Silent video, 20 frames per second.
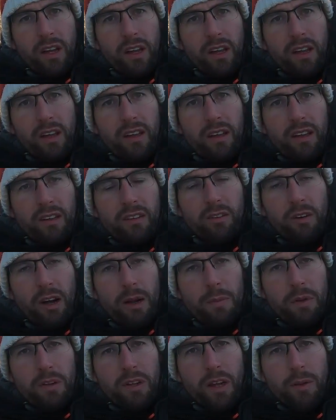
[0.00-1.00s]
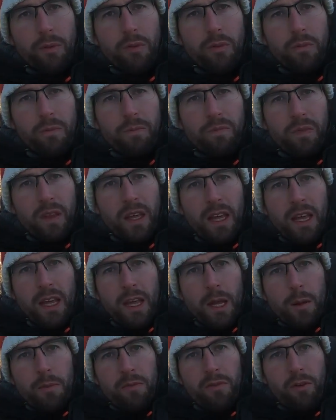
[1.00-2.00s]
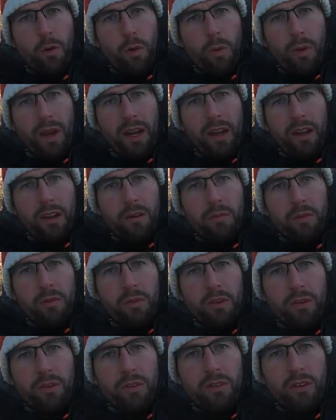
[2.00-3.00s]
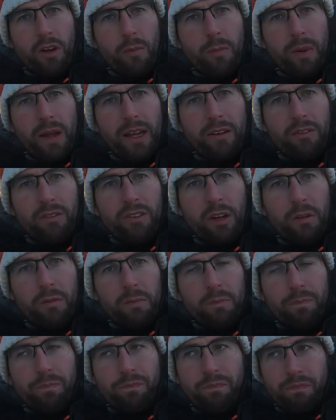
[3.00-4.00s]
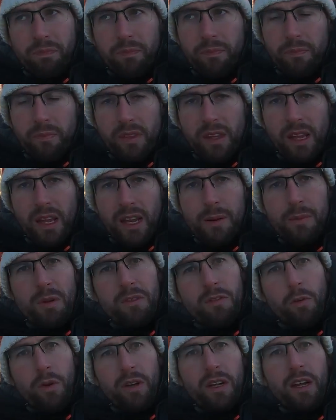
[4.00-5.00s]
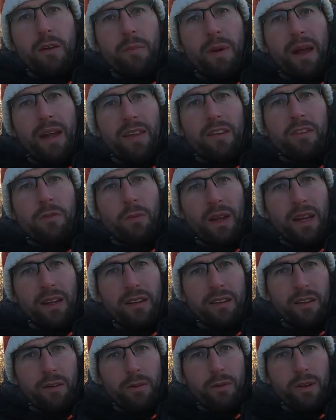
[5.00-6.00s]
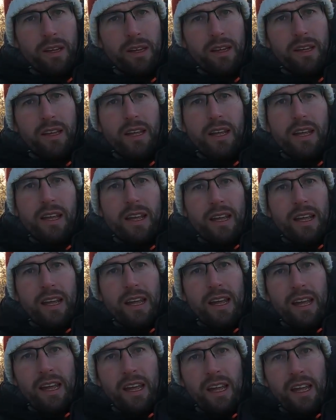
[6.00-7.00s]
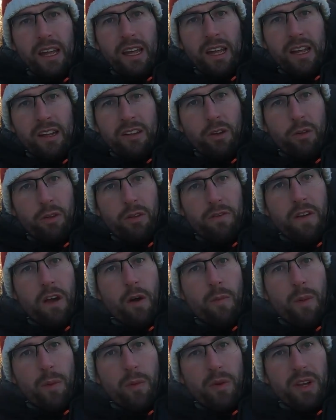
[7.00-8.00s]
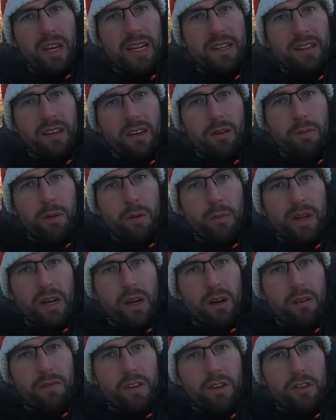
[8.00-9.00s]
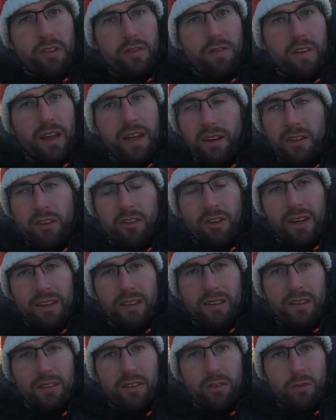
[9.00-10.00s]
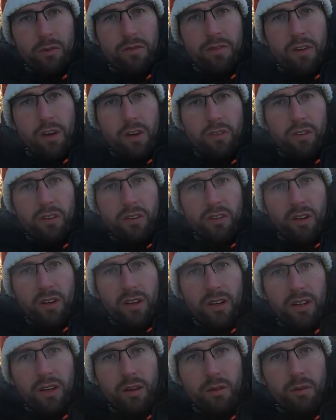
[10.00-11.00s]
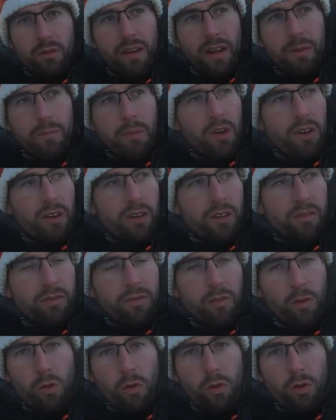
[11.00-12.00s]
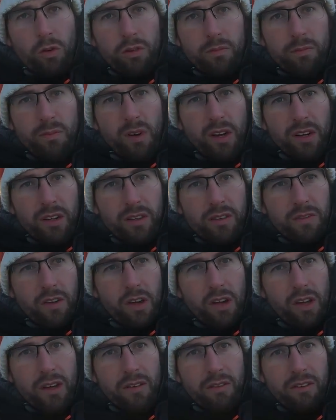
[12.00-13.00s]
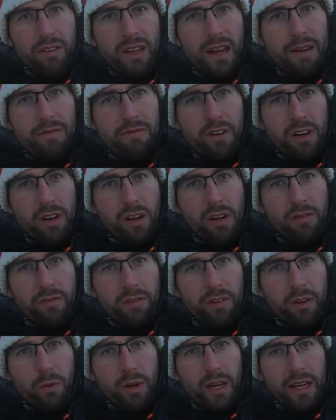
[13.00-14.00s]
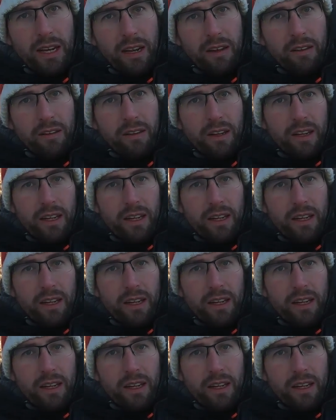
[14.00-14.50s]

a scraper double before we went home, which was not a bad result. And then we thought we'd go back this week to do the filming we need to, but we can't fish the Fendon drains because they're all frozen solid. We've had -4, -5s every night for a week now,